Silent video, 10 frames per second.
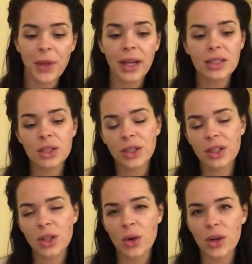
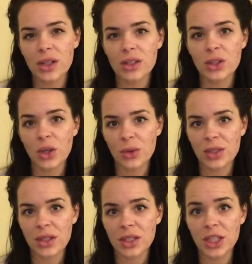Isotretinoin
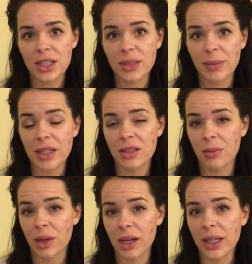dosage is based
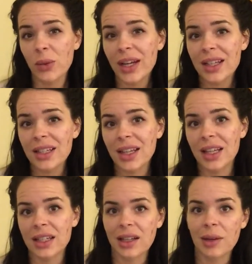on body weight,
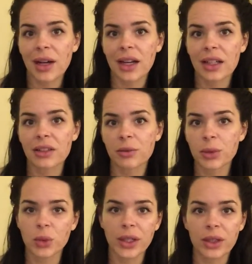and I'm kind of
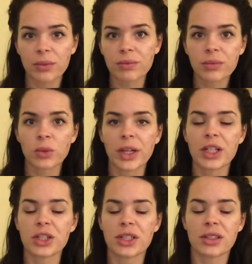between
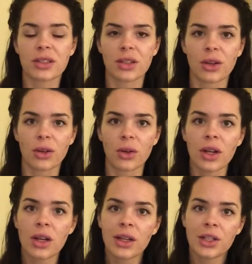ranges, so
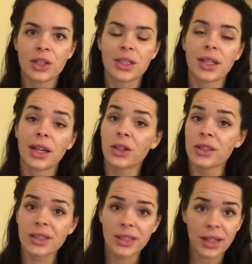she said I
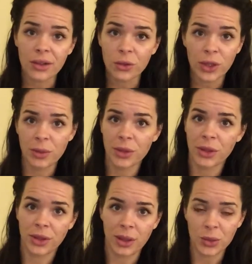could stay on 40
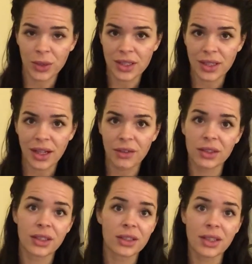milligrams once a day for
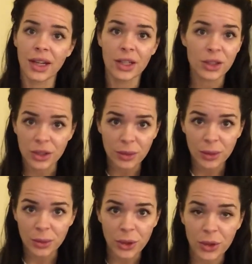the entire
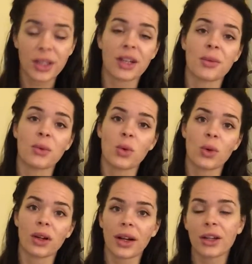treatment program,
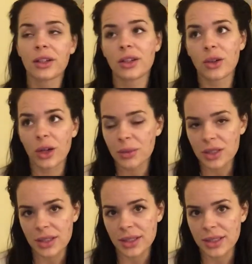or I could go up
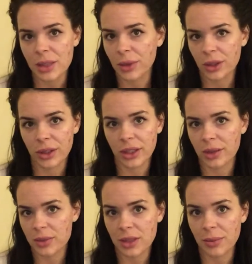to 60
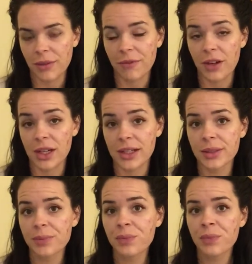milligrams and be fine.